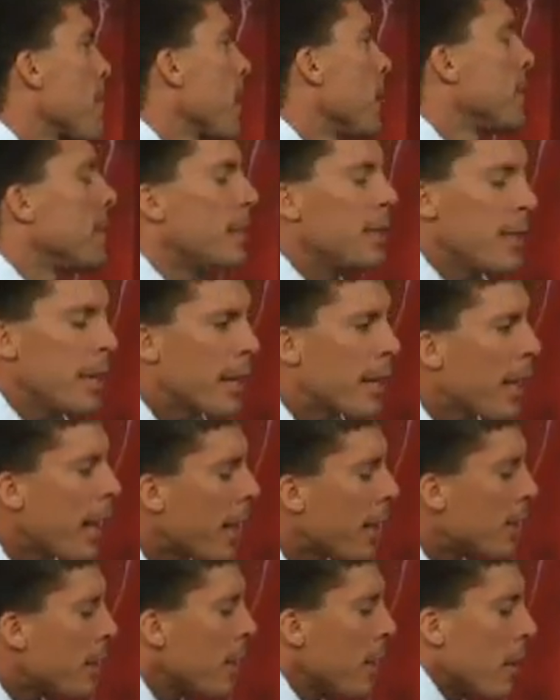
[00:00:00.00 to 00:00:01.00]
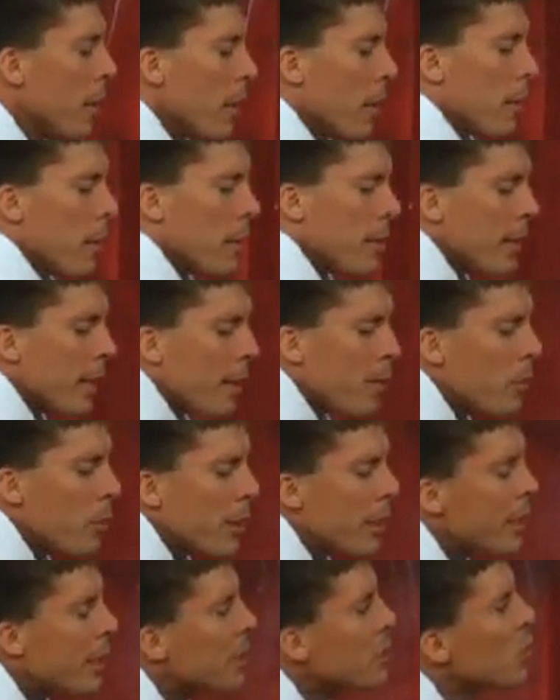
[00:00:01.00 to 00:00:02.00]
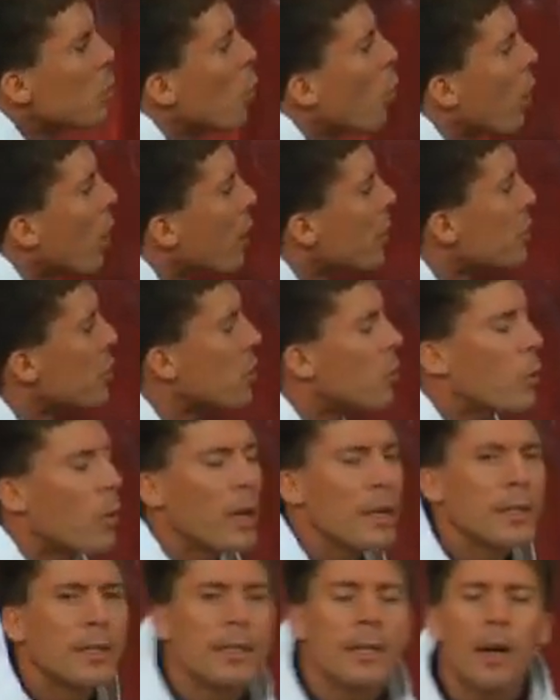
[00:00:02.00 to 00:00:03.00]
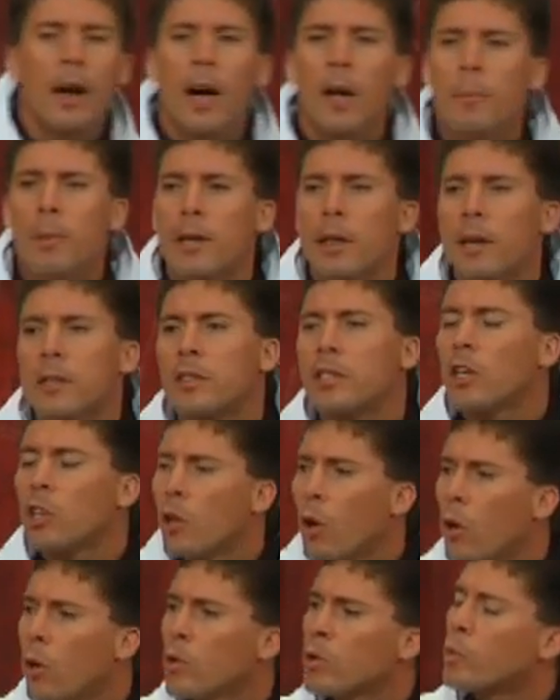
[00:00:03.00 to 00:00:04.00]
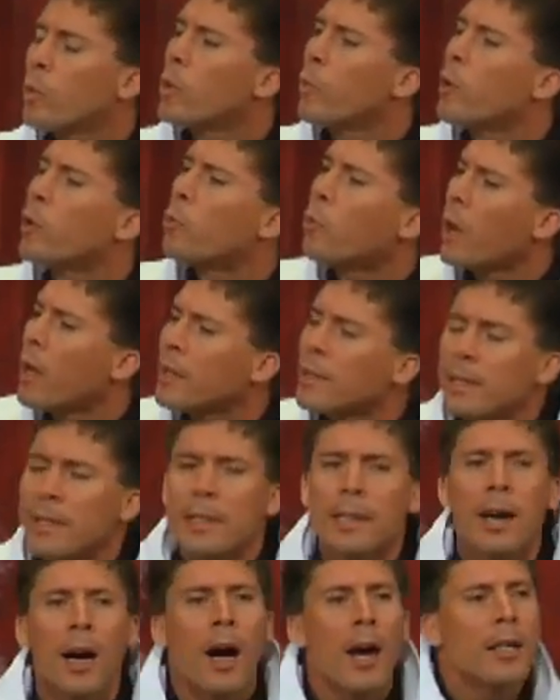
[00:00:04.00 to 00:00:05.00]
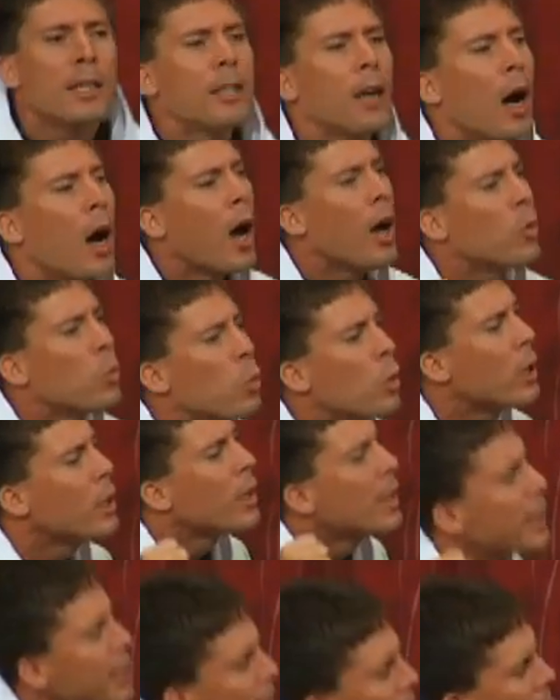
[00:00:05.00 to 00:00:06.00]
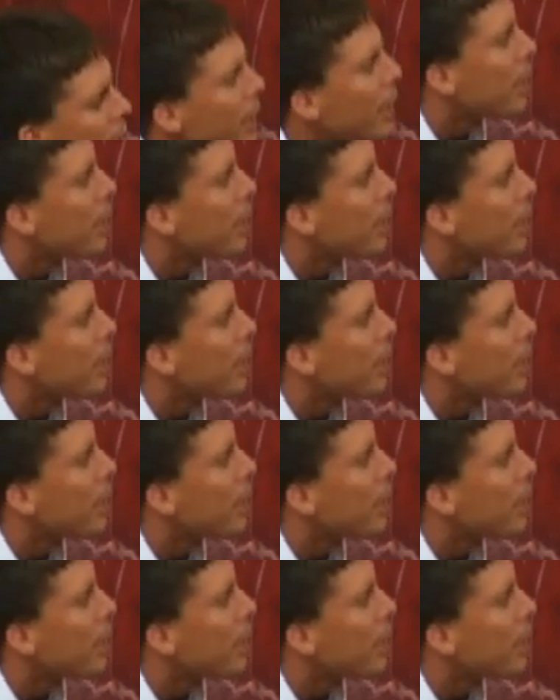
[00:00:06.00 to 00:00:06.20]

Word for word: You see, again, the devil, he doesn't want us to run to God because he knows when we run to God, God will heal